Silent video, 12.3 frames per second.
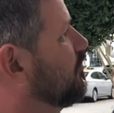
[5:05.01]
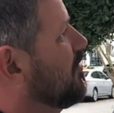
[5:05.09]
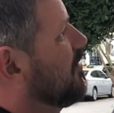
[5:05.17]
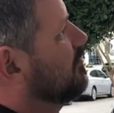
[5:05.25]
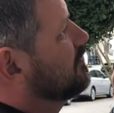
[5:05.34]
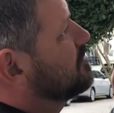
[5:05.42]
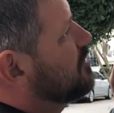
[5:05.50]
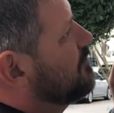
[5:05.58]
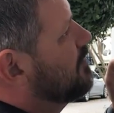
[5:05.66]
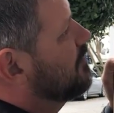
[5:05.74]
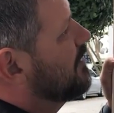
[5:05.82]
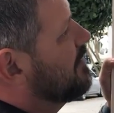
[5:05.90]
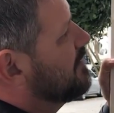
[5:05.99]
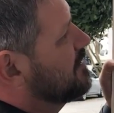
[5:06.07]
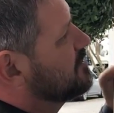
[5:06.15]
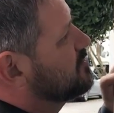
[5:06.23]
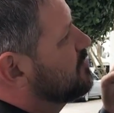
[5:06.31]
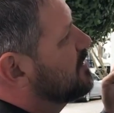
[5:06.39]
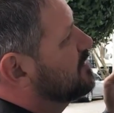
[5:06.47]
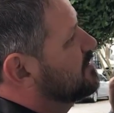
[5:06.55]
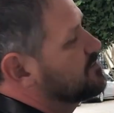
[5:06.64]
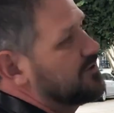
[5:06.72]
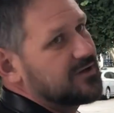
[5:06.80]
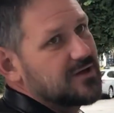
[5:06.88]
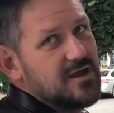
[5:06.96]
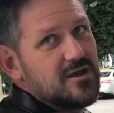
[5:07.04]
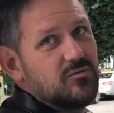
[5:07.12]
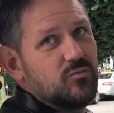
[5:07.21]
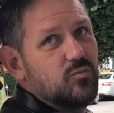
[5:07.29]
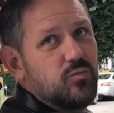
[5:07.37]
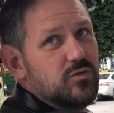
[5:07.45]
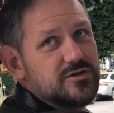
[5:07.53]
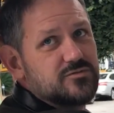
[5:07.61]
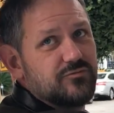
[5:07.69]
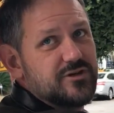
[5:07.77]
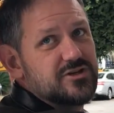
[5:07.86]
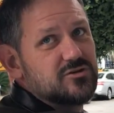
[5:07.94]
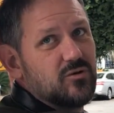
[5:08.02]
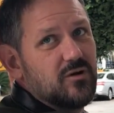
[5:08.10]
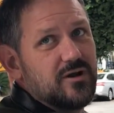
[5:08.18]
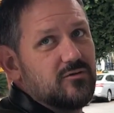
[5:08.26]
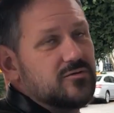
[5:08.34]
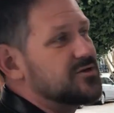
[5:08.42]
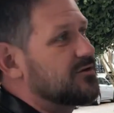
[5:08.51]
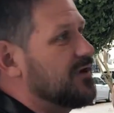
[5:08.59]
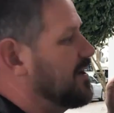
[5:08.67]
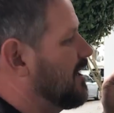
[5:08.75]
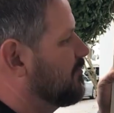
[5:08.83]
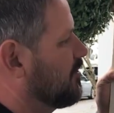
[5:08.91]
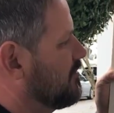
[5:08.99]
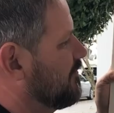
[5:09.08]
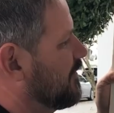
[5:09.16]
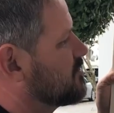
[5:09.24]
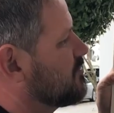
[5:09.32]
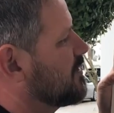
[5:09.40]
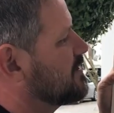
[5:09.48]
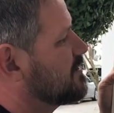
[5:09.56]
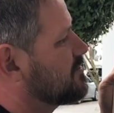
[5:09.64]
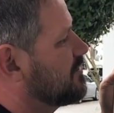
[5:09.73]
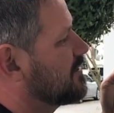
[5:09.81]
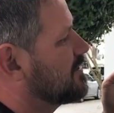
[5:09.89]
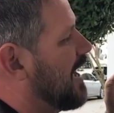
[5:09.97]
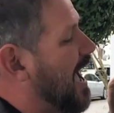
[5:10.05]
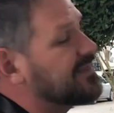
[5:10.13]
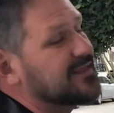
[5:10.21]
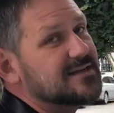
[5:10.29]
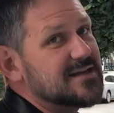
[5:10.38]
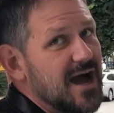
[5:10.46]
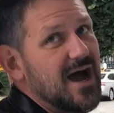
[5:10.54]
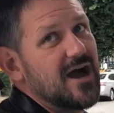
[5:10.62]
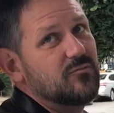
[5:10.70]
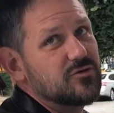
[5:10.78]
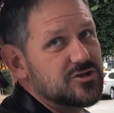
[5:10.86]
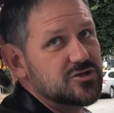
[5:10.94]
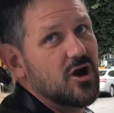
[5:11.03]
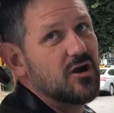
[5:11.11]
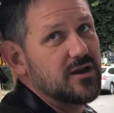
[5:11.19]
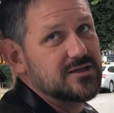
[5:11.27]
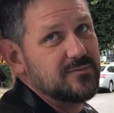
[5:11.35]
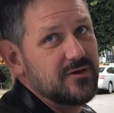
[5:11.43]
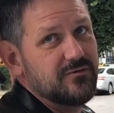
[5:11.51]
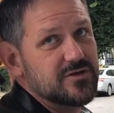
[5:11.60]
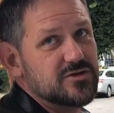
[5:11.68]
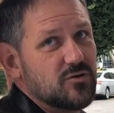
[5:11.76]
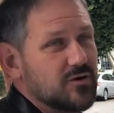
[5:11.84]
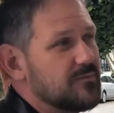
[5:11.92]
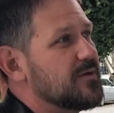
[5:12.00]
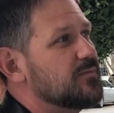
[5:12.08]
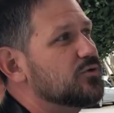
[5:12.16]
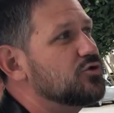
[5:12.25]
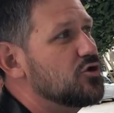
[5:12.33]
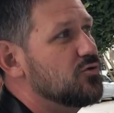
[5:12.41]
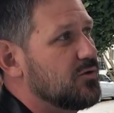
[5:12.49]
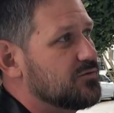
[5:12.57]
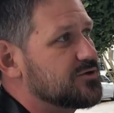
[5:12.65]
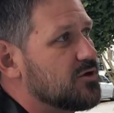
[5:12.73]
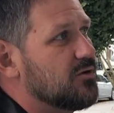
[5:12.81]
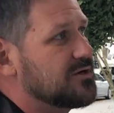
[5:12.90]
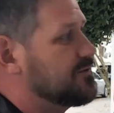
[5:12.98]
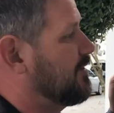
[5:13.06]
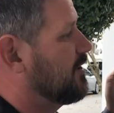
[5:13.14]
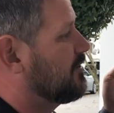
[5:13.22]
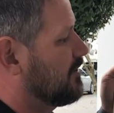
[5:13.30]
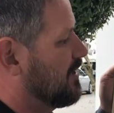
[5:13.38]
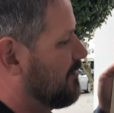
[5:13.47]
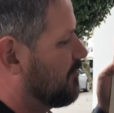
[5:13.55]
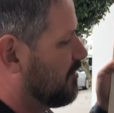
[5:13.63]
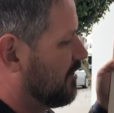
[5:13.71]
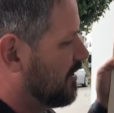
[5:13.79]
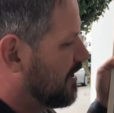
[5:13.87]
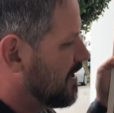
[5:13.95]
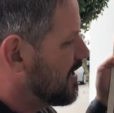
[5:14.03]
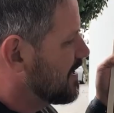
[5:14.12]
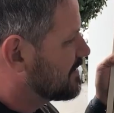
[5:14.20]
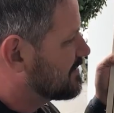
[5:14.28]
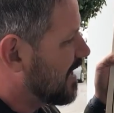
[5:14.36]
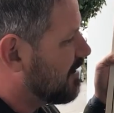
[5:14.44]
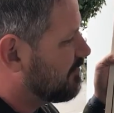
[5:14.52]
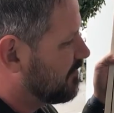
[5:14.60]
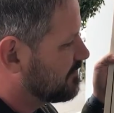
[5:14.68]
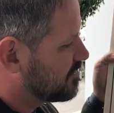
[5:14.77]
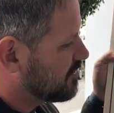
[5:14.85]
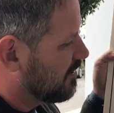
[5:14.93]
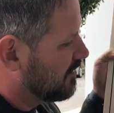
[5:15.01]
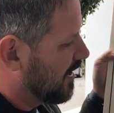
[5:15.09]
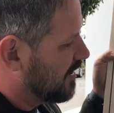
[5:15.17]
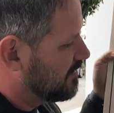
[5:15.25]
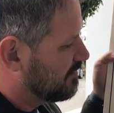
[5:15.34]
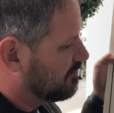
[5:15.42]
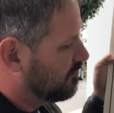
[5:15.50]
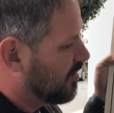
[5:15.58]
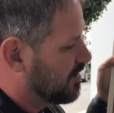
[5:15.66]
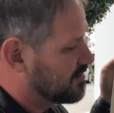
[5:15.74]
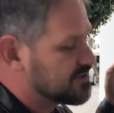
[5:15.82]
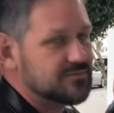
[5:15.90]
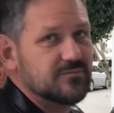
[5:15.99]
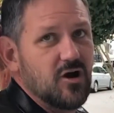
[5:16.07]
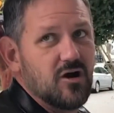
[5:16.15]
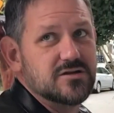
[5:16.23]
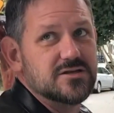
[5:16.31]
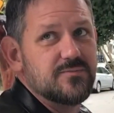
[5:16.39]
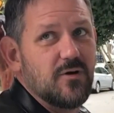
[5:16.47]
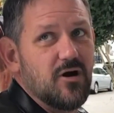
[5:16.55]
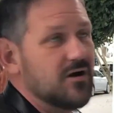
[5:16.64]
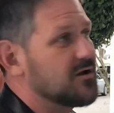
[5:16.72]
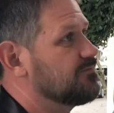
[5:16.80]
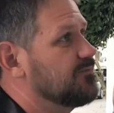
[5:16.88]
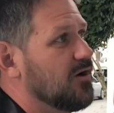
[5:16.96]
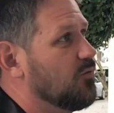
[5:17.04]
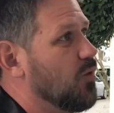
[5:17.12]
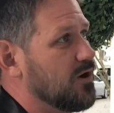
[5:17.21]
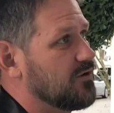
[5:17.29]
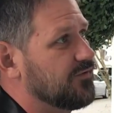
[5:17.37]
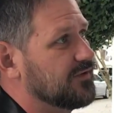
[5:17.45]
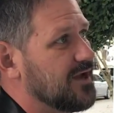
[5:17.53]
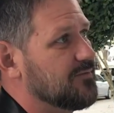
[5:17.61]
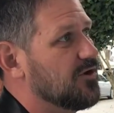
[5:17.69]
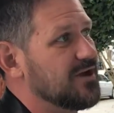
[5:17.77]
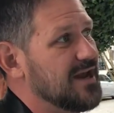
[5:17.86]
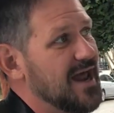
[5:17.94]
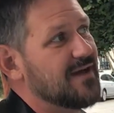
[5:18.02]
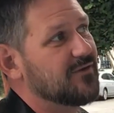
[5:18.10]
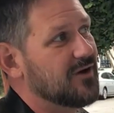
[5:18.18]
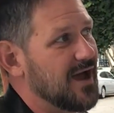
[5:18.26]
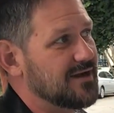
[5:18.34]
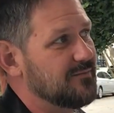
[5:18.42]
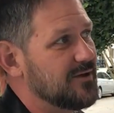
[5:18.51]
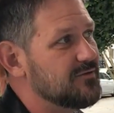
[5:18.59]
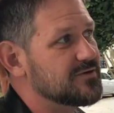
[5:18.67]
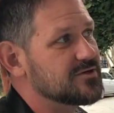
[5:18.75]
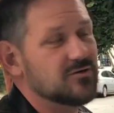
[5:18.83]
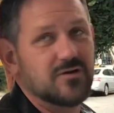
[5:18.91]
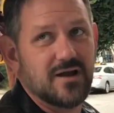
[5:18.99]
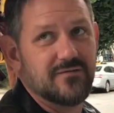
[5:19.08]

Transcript: We were able to show people that the historic district was restored. It was a great neighborhood. The Victorian district at the time was starting to be restored, and people knew it was going to be a good neighborhood. South of Starland was Ardsley Park, a wonderful neighborhood, never had to be restored.